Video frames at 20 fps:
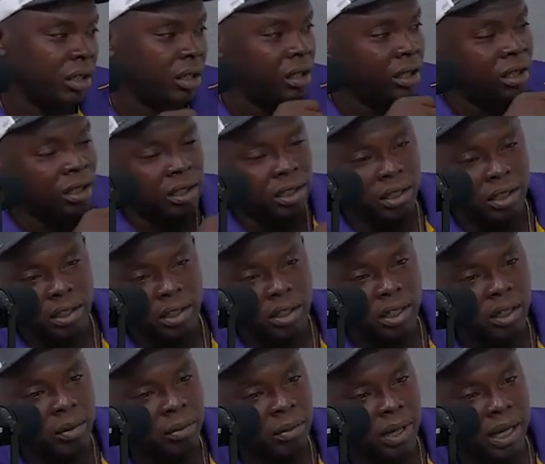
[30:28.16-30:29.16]
you come
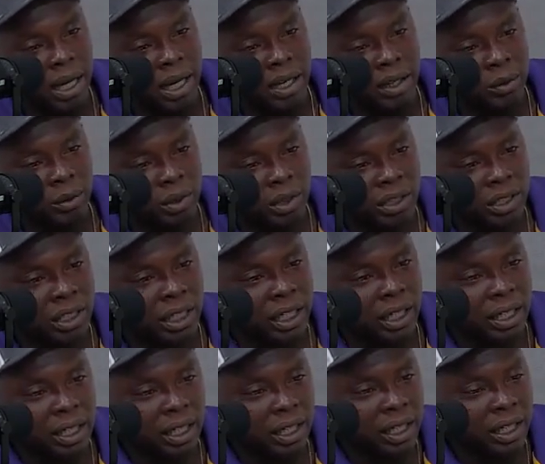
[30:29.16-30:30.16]
by, you want to check
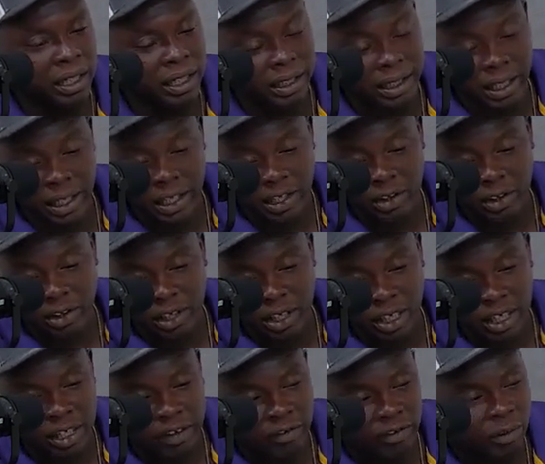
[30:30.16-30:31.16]
in, anything you need
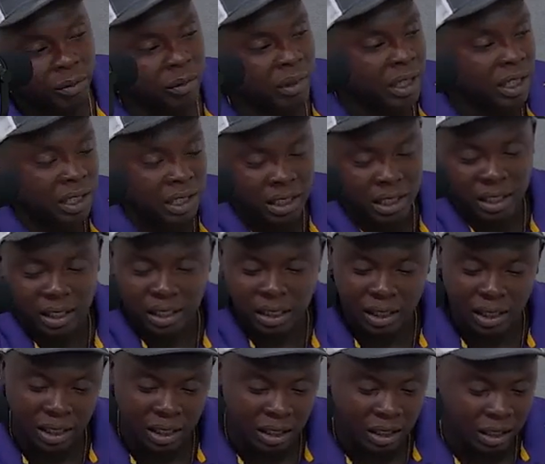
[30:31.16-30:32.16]
from us, any
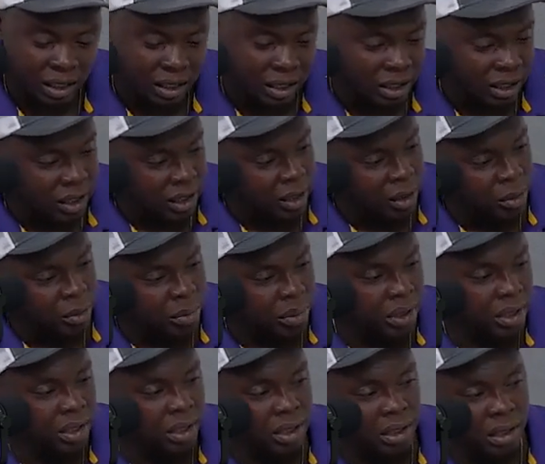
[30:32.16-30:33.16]

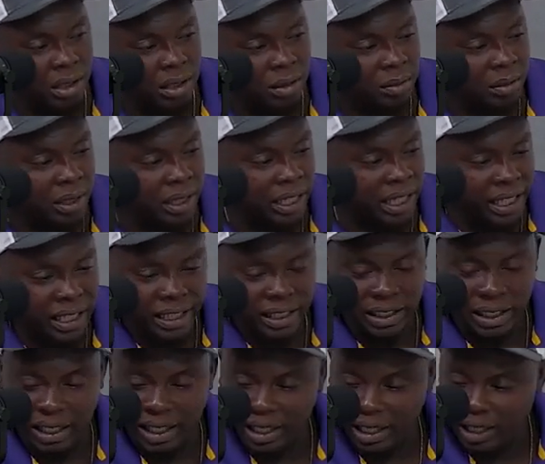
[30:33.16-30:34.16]
pub,
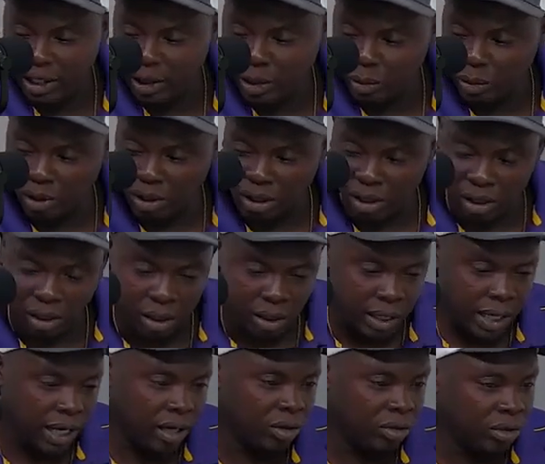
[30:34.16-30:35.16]
anything you want to
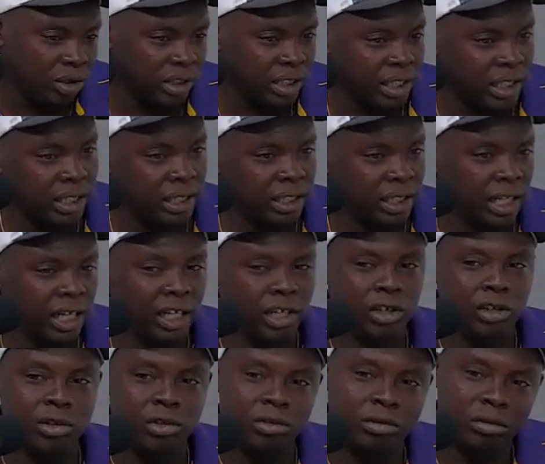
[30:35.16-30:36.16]
announce, anything you knew,
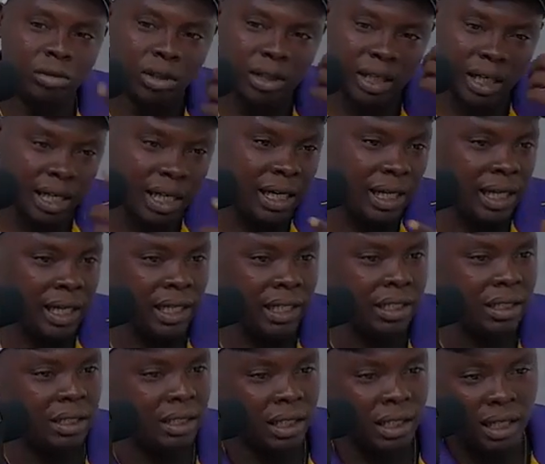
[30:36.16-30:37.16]
holla at
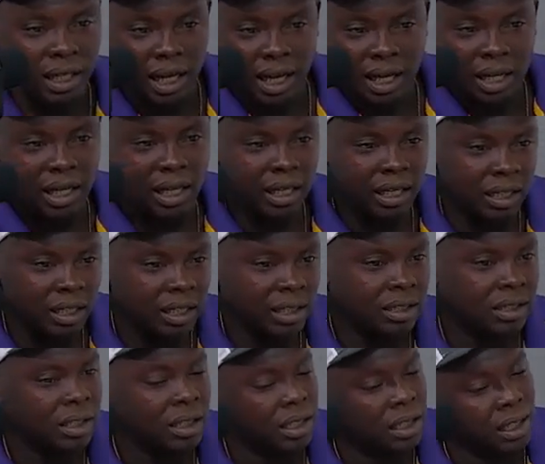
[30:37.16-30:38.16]
Jay, holla at us.
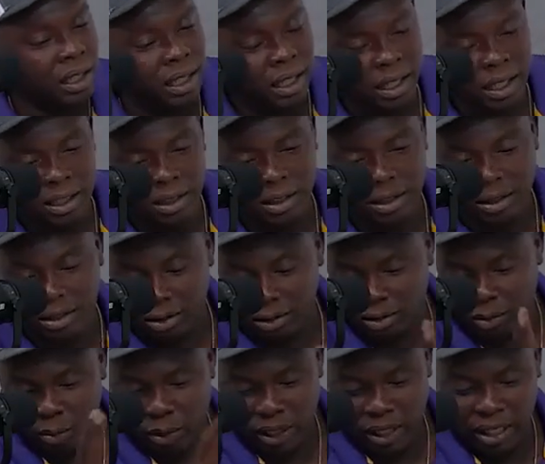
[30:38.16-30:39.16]
And we
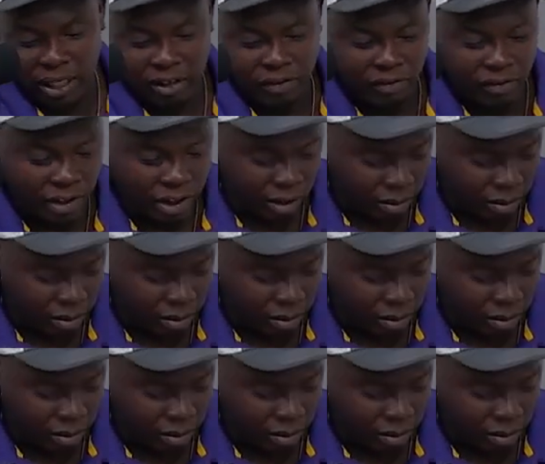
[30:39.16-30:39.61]
here for you, bro.